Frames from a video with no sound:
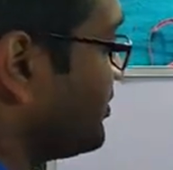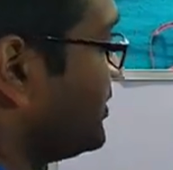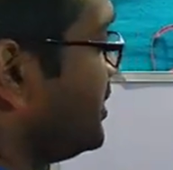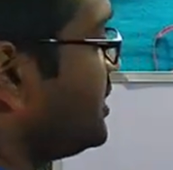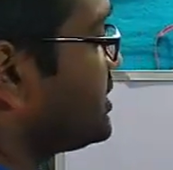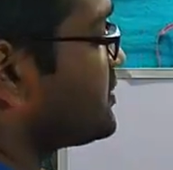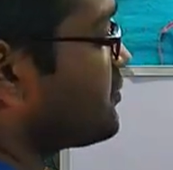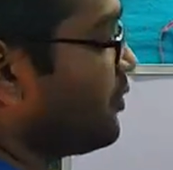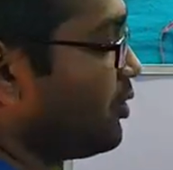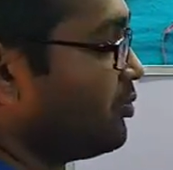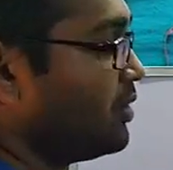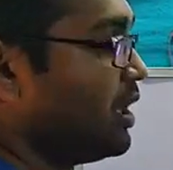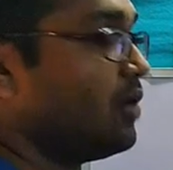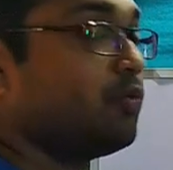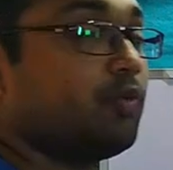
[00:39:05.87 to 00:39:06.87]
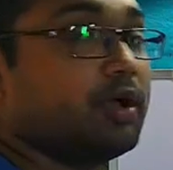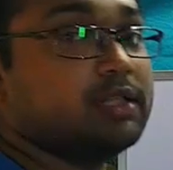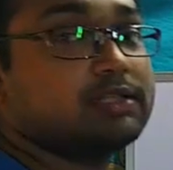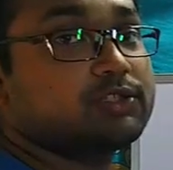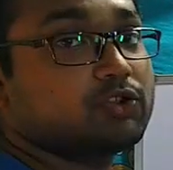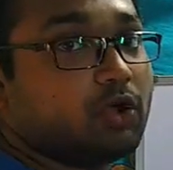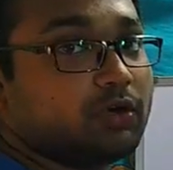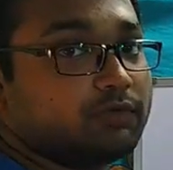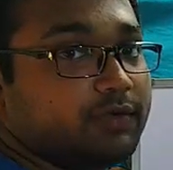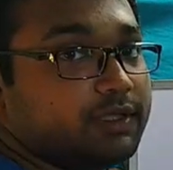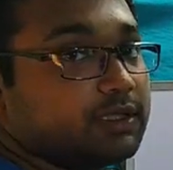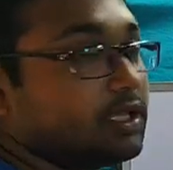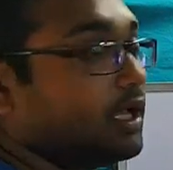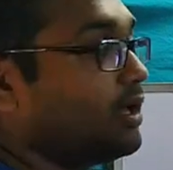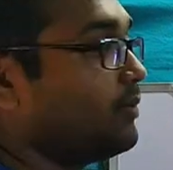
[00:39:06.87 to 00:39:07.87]
of this formula while
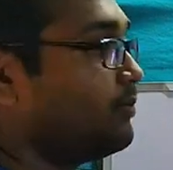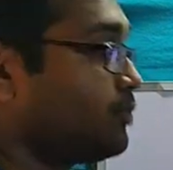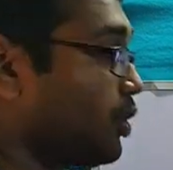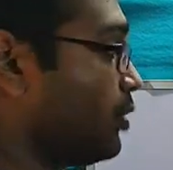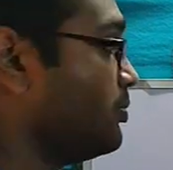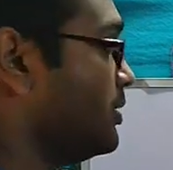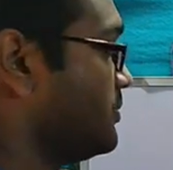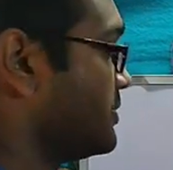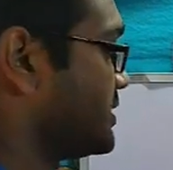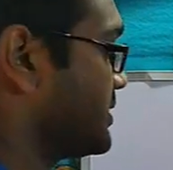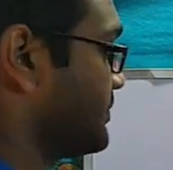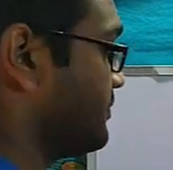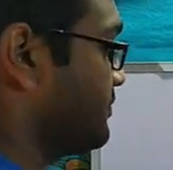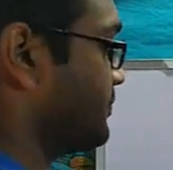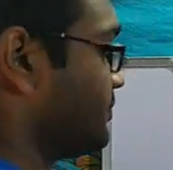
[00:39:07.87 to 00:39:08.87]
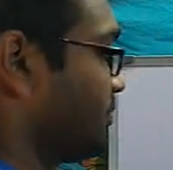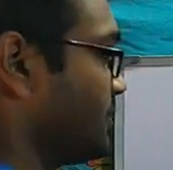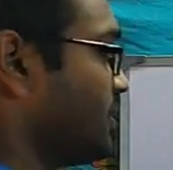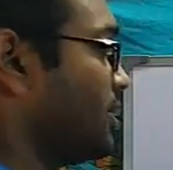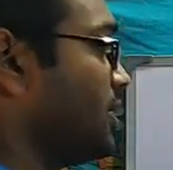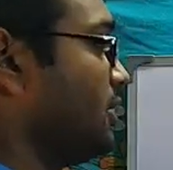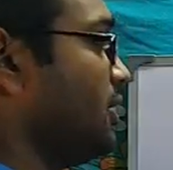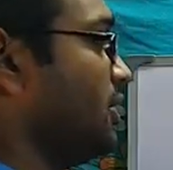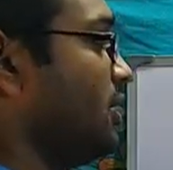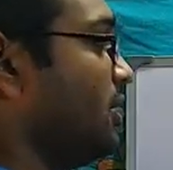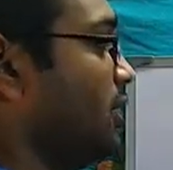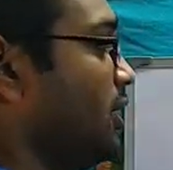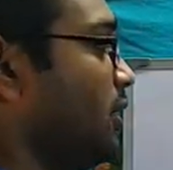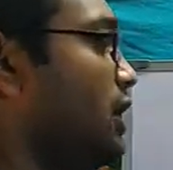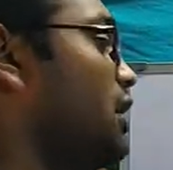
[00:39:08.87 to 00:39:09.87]
solving the problems.
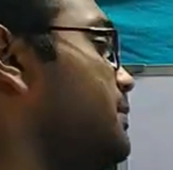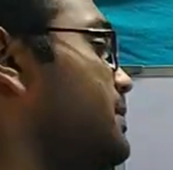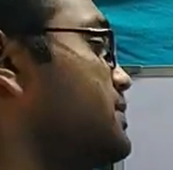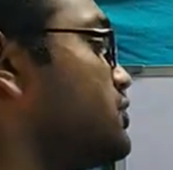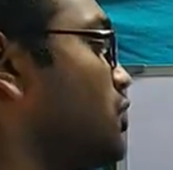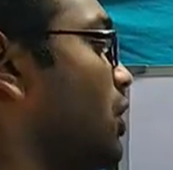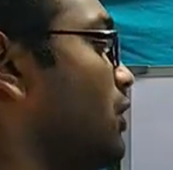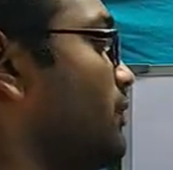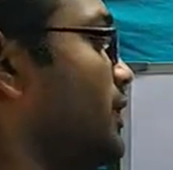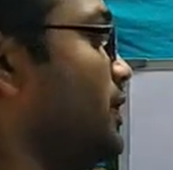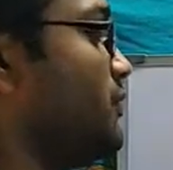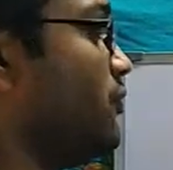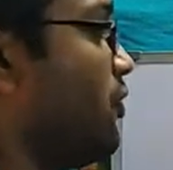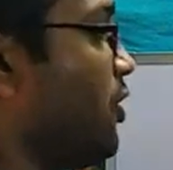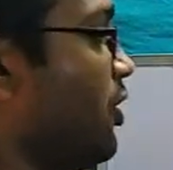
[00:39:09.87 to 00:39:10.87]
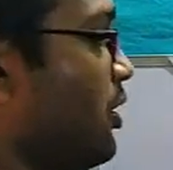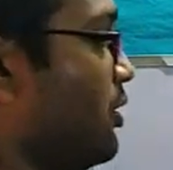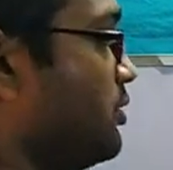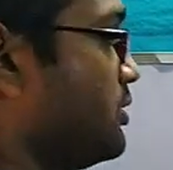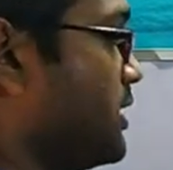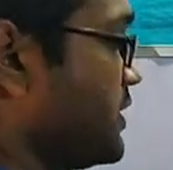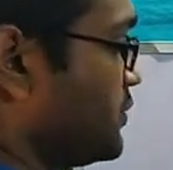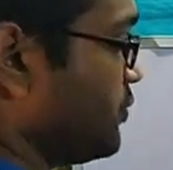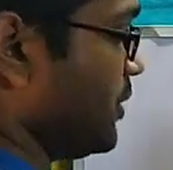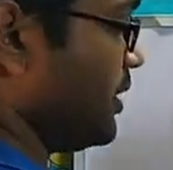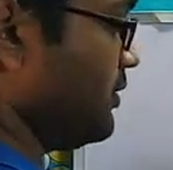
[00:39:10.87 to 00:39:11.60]
Let me solve it for this